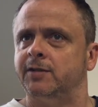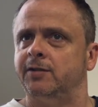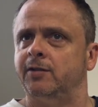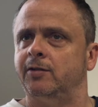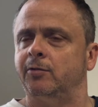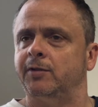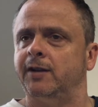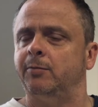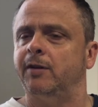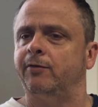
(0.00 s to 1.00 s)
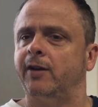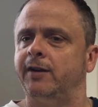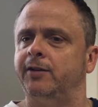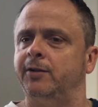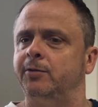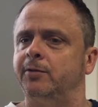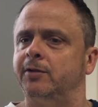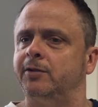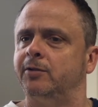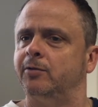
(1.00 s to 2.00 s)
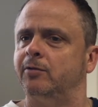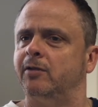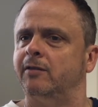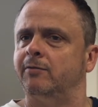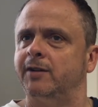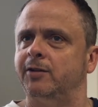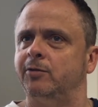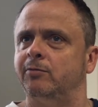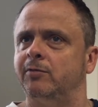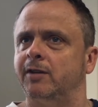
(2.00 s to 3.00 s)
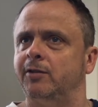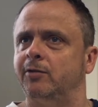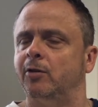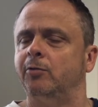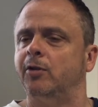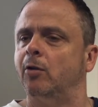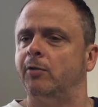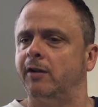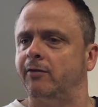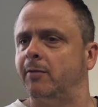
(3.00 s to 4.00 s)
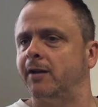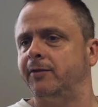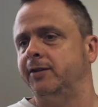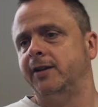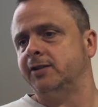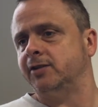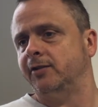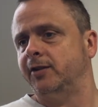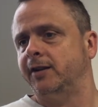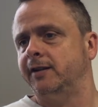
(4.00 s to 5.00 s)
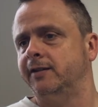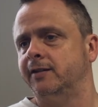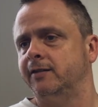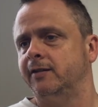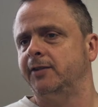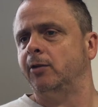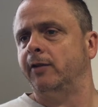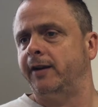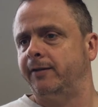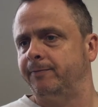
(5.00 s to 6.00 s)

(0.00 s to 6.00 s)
You don't need to be afraid that you don't know enough about international studies. It's all there.